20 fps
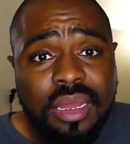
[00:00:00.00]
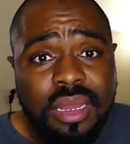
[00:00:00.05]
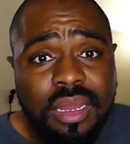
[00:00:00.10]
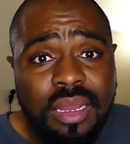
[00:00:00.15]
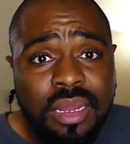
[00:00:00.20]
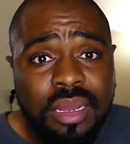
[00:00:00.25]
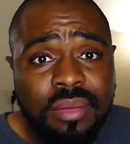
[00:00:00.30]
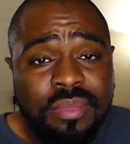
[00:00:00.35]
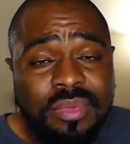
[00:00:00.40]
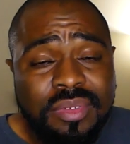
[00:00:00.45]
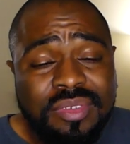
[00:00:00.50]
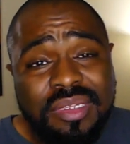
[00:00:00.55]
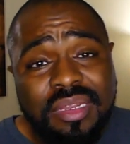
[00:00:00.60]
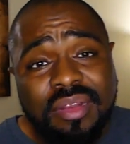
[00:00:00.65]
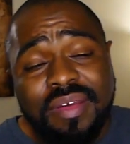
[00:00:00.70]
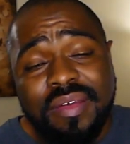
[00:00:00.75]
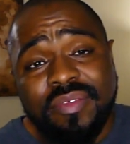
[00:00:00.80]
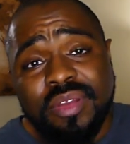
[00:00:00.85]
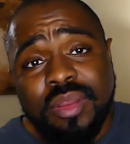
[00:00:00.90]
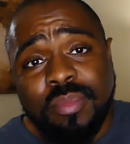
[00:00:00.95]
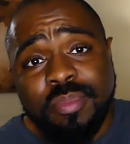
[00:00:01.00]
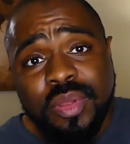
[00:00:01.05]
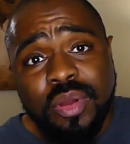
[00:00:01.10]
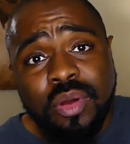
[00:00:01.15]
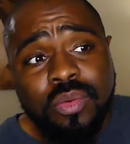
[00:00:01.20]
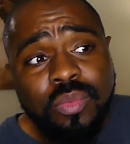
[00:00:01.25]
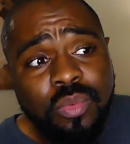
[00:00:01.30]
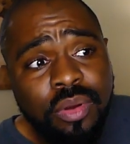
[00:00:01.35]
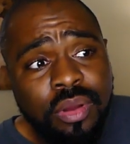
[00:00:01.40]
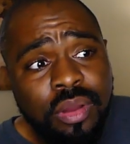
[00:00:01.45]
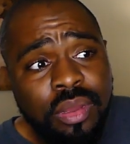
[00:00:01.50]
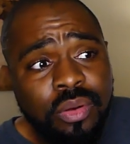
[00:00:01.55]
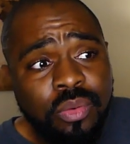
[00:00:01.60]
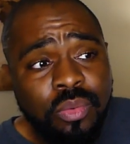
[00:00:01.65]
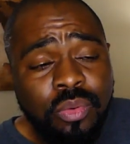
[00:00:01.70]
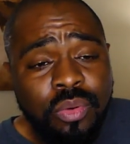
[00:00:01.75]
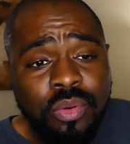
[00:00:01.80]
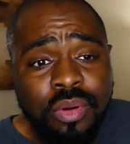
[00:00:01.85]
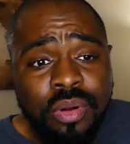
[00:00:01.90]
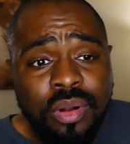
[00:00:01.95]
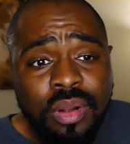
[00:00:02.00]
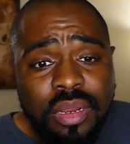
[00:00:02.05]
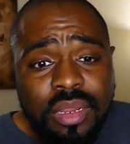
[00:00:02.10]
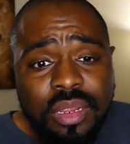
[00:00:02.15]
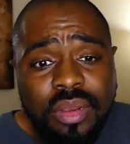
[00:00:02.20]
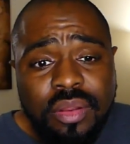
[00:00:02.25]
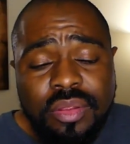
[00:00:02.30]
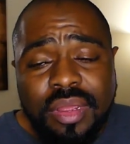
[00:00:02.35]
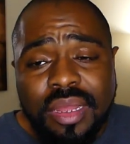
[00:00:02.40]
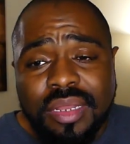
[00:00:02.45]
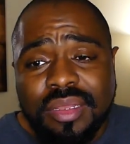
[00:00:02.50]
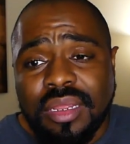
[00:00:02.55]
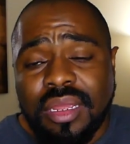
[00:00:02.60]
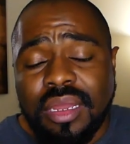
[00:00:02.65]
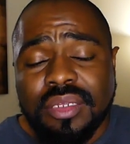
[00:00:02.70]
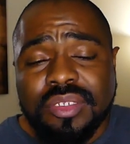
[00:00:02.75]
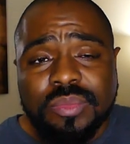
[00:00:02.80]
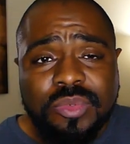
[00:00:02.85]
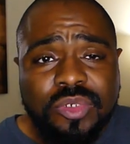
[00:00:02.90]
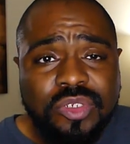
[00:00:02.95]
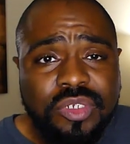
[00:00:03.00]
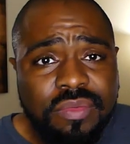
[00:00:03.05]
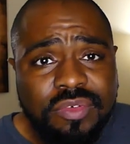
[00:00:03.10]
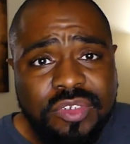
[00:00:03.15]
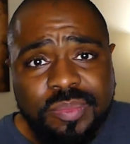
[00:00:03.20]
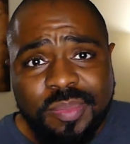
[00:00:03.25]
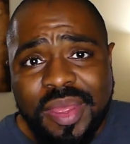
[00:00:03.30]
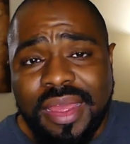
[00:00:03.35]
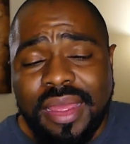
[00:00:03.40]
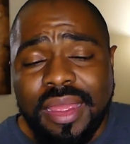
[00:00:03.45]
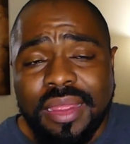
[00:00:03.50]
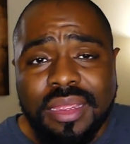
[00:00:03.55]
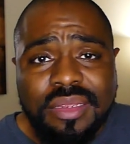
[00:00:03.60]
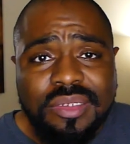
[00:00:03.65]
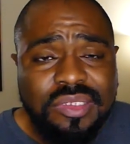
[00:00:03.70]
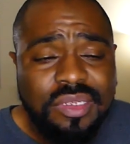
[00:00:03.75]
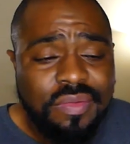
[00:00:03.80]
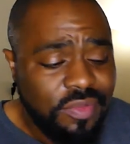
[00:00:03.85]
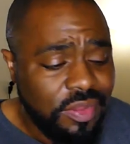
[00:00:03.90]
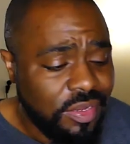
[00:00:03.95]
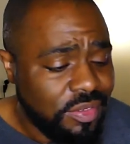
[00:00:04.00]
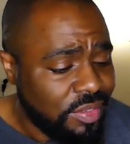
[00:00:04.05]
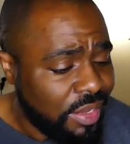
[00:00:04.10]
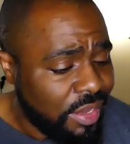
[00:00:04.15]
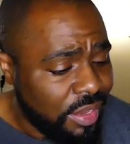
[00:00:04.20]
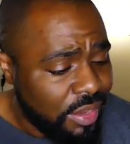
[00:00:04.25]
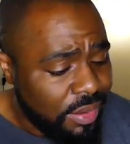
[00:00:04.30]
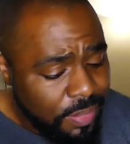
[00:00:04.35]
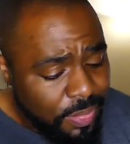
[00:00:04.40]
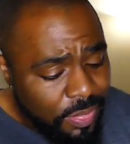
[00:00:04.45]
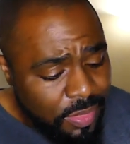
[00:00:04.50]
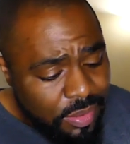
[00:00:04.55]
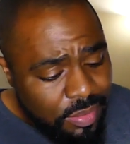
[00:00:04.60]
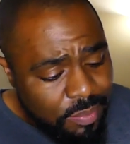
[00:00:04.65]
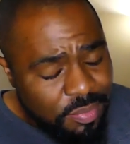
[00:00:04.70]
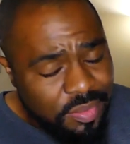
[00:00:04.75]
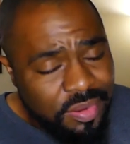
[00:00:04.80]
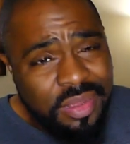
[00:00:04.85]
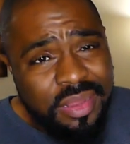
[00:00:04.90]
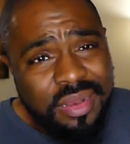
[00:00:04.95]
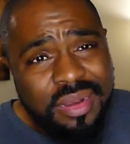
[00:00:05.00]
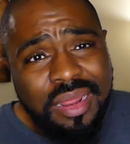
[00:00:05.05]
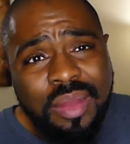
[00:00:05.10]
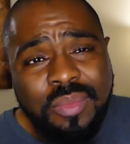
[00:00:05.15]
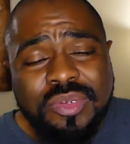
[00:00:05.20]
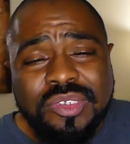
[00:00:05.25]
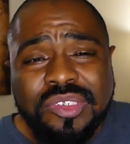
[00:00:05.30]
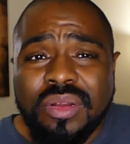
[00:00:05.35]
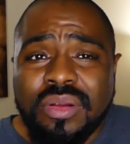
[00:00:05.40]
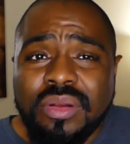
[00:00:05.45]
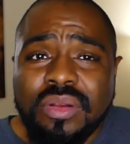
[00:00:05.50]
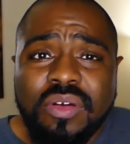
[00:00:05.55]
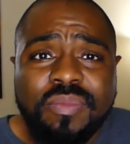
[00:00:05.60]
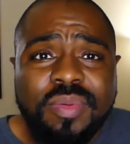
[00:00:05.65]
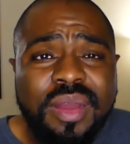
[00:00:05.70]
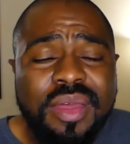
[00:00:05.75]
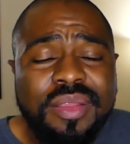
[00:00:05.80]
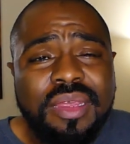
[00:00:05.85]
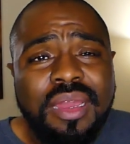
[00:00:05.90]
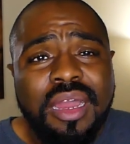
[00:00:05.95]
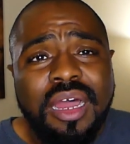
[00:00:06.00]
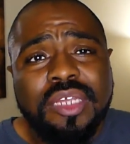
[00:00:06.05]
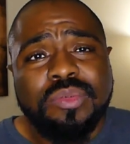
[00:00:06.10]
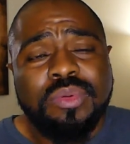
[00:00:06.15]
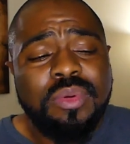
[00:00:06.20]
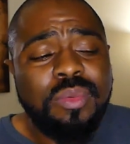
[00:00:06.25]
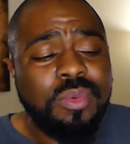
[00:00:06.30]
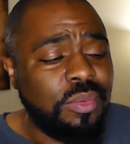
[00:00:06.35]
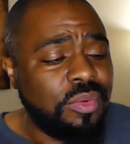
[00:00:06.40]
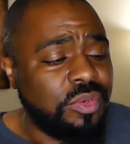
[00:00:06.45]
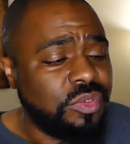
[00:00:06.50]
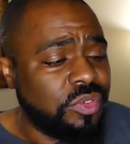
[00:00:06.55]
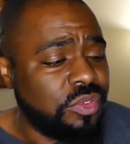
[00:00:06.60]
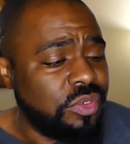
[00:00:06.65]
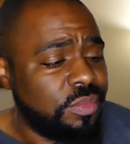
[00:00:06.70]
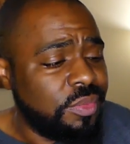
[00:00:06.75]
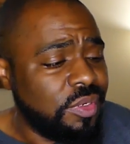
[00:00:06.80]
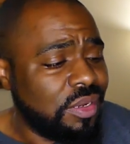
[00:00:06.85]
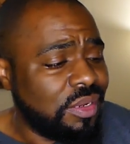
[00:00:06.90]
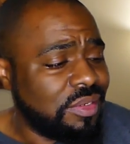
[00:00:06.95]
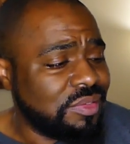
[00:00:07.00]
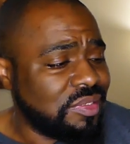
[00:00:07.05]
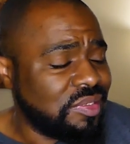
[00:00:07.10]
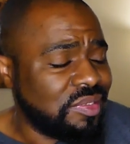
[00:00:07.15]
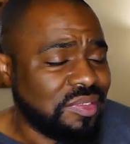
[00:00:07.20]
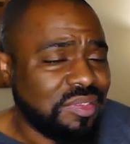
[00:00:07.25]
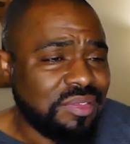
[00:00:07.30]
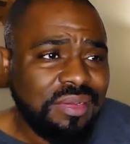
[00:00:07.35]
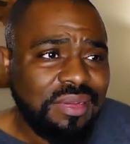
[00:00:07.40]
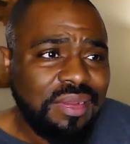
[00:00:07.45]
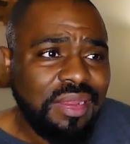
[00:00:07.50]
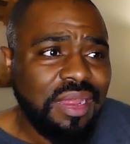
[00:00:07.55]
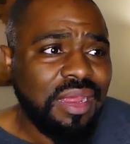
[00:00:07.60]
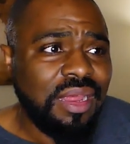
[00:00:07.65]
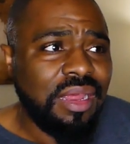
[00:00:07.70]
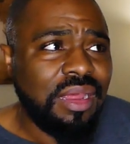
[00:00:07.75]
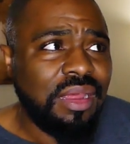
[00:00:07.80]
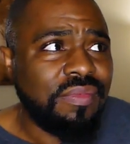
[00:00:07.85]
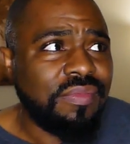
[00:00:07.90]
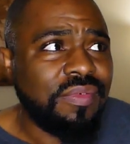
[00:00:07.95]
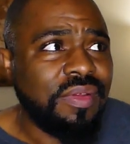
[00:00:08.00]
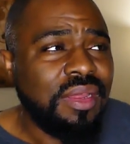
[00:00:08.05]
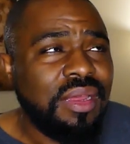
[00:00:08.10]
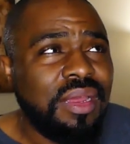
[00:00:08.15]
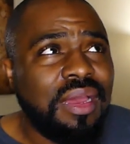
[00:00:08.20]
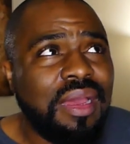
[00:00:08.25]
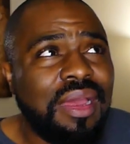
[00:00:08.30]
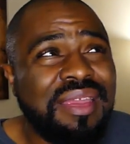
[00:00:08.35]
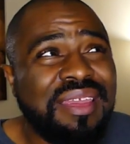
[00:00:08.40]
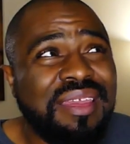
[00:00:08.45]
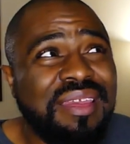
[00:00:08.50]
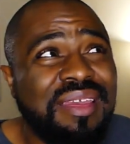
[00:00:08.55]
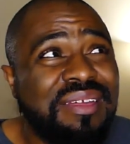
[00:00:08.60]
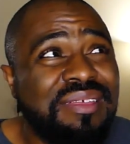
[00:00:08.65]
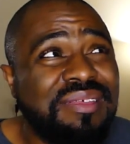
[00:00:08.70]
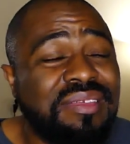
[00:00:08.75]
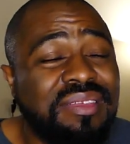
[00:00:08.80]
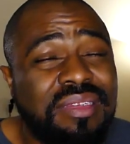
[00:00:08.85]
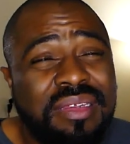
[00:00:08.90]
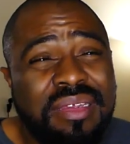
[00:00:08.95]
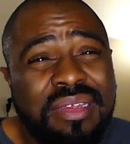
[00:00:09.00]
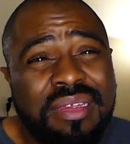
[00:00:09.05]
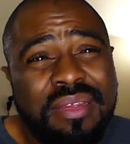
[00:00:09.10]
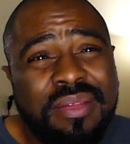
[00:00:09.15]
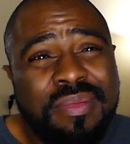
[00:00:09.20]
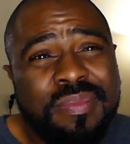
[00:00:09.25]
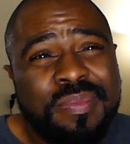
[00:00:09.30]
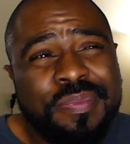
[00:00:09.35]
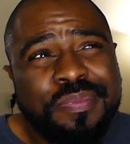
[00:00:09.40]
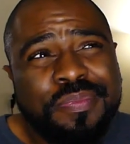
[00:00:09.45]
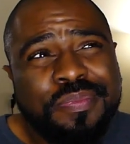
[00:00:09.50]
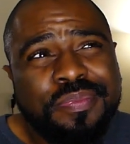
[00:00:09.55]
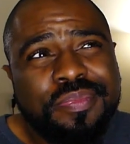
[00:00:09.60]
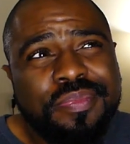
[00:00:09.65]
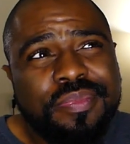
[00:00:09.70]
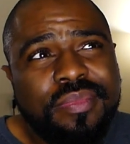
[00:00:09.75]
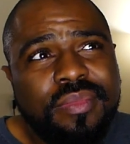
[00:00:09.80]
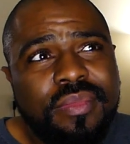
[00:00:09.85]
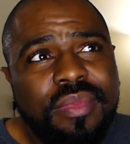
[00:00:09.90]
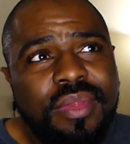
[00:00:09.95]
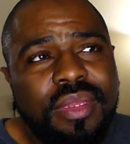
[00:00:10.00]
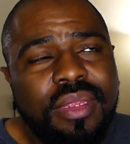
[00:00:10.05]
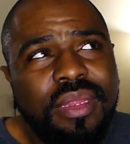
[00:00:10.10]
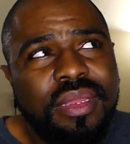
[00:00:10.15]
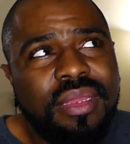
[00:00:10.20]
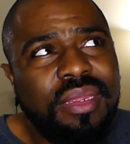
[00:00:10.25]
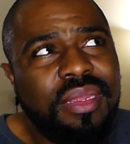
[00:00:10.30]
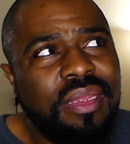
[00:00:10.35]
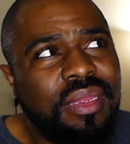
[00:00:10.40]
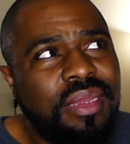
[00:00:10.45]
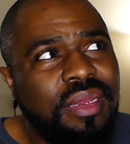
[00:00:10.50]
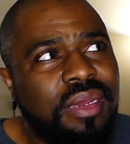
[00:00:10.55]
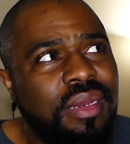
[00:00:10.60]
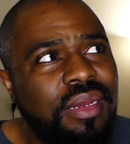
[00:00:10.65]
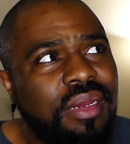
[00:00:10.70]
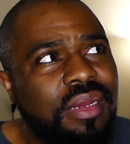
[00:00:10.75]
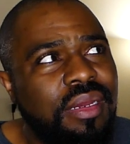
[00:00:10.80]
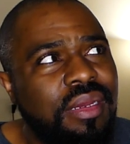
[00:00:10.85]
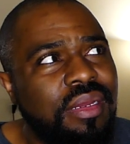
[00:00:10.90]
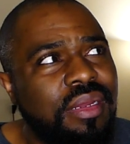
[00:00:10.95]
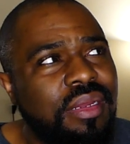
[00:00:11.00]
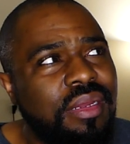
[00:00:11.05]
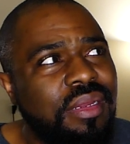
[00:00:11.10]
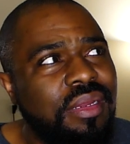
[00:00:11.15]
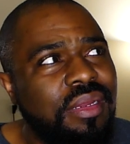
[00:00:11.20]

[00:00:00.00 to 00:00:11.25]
Um, instead of having to build one or you know you got the customer service backing stuff like that. But I was turned off by the Osmo Mobile 2 because it just didn't have, I guess, the the uh,